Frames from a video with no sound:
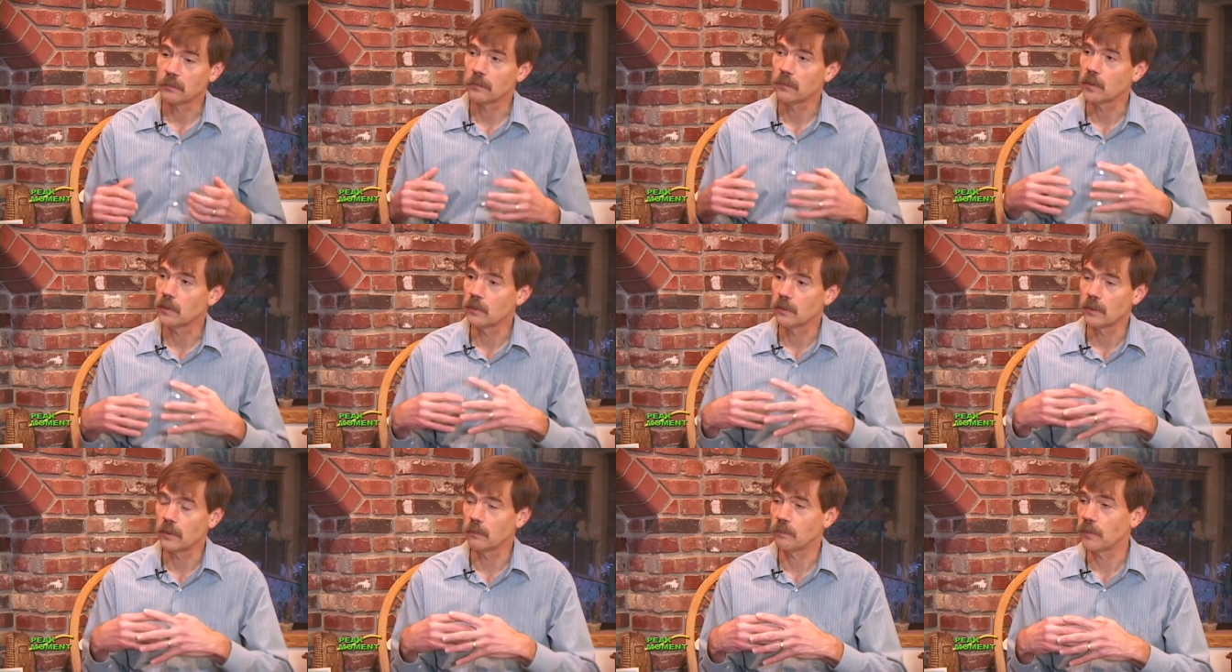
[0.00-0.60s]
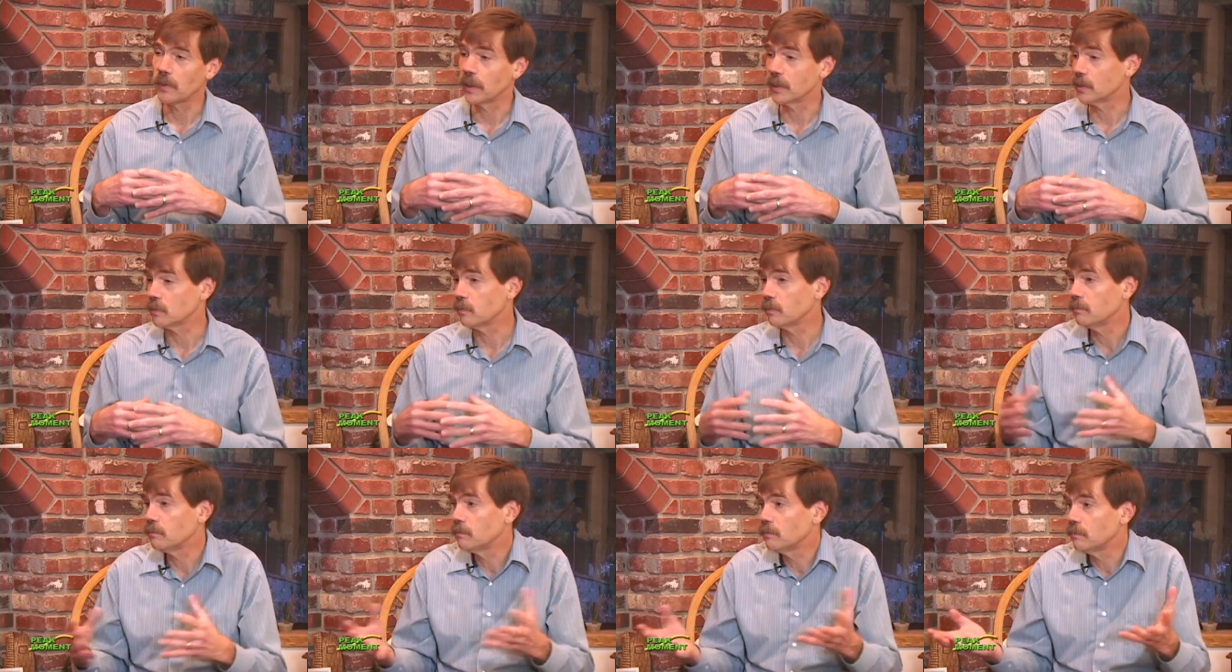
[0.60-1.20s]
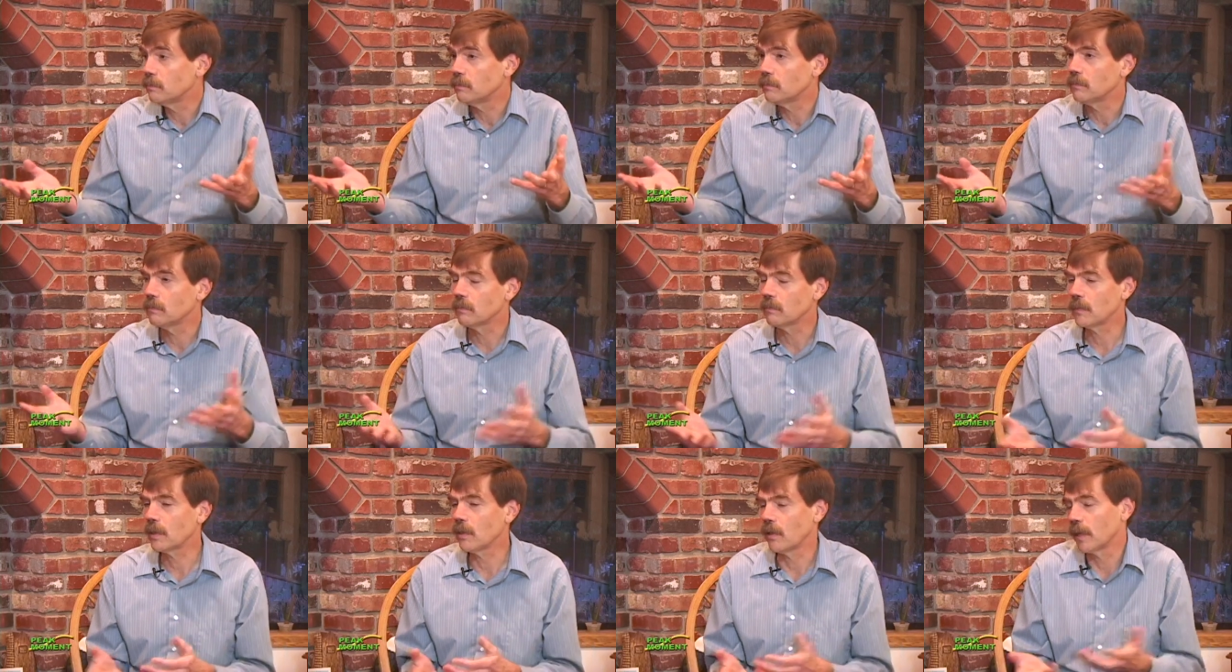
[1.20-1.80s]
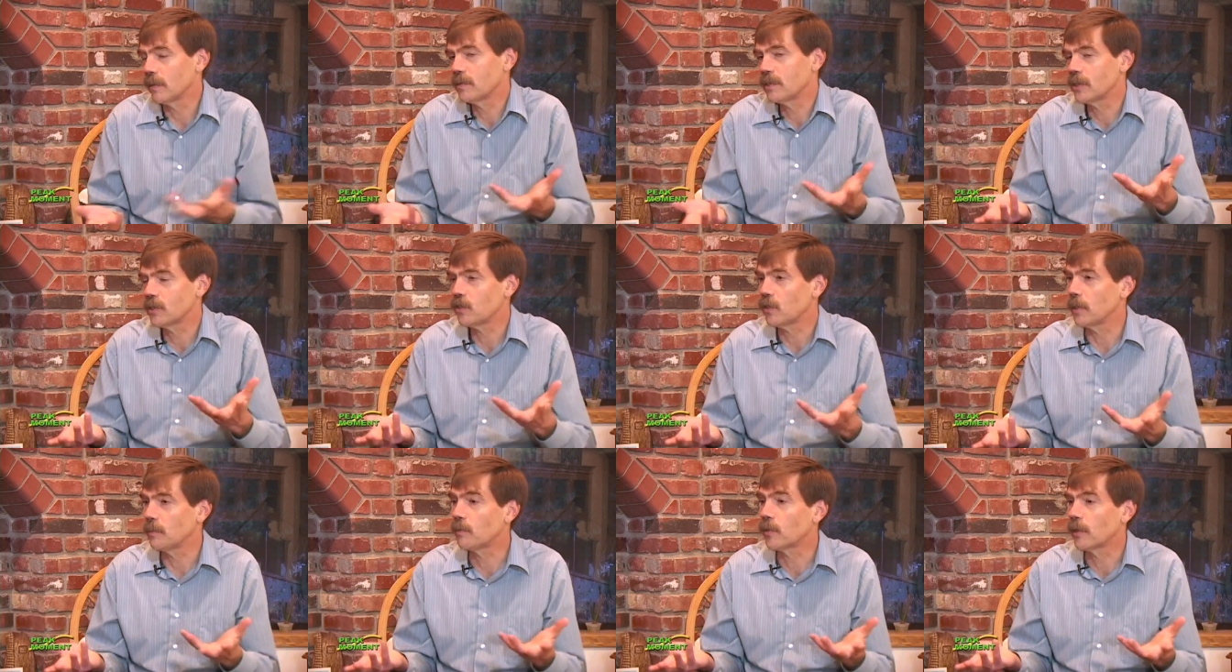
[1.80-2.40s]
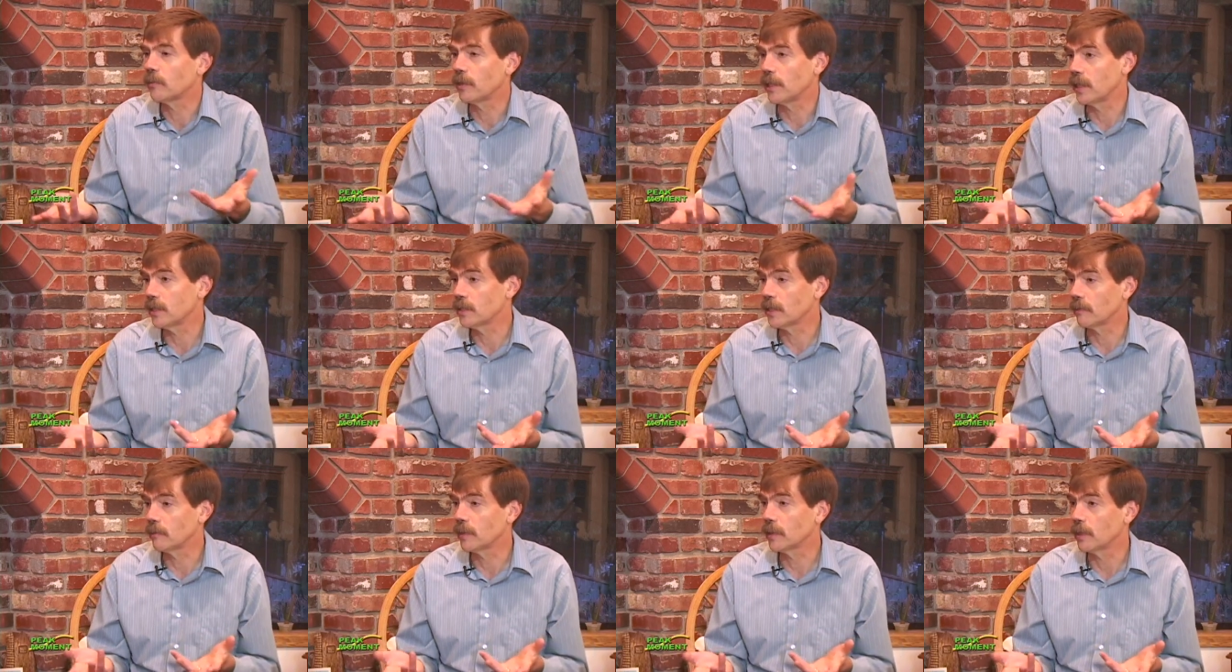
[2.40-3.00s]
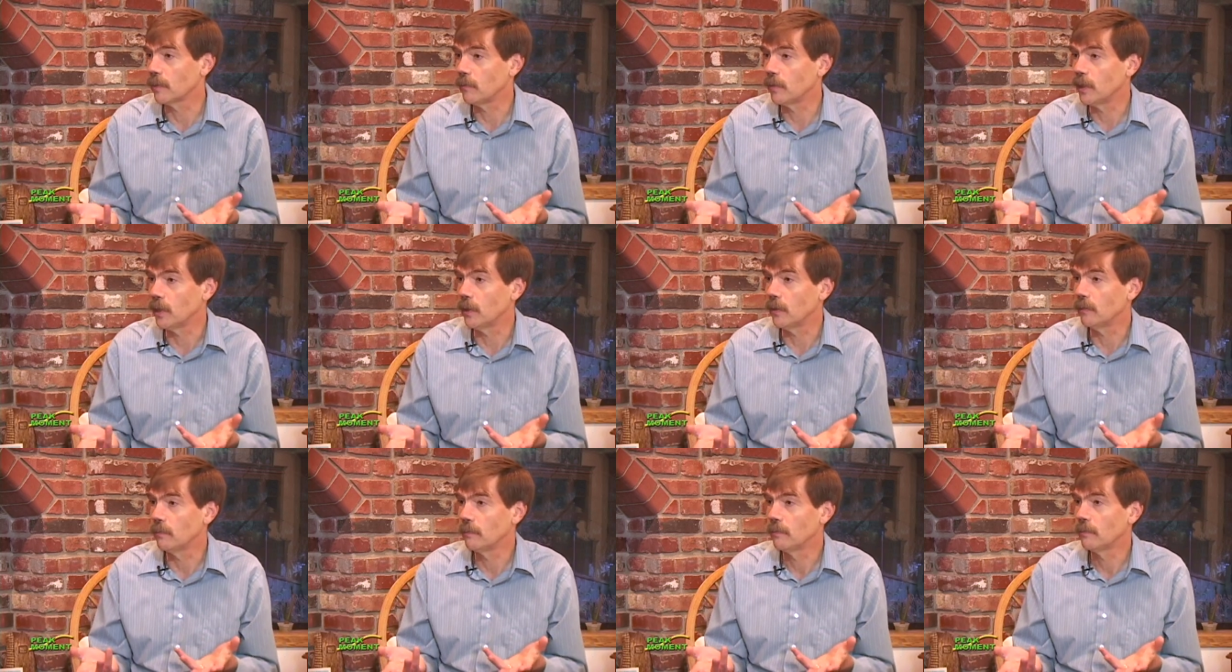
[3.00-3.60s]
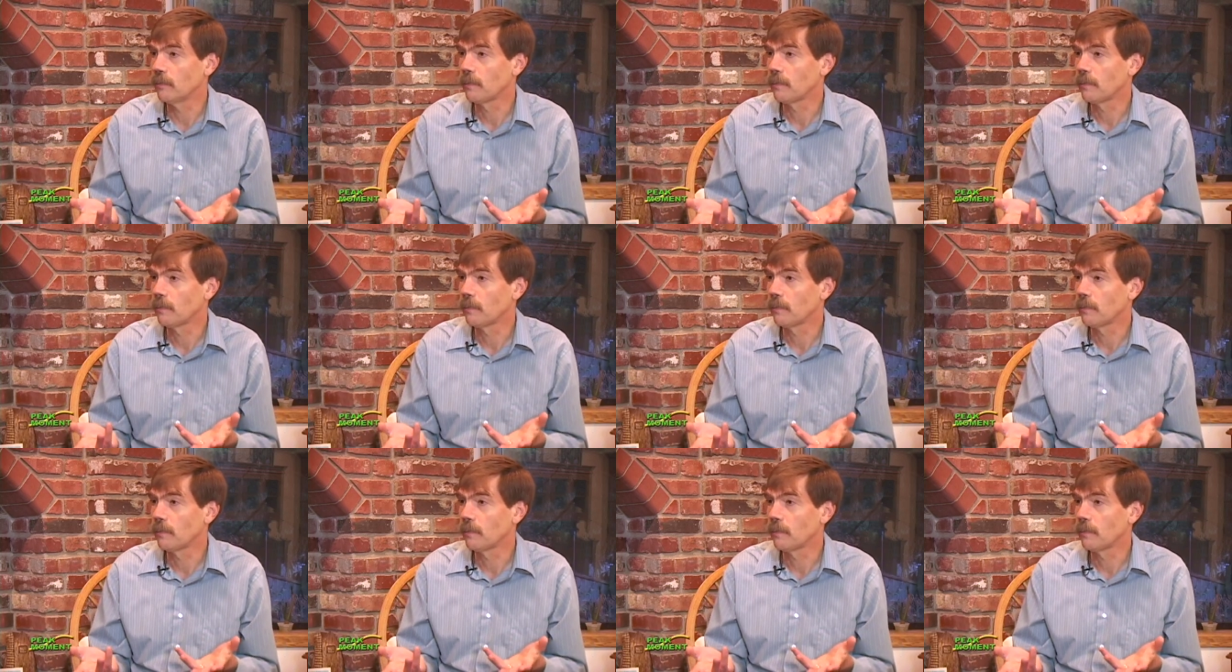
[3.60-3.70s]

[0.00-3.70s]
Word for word: the things, you know, essentially it permeates everything we do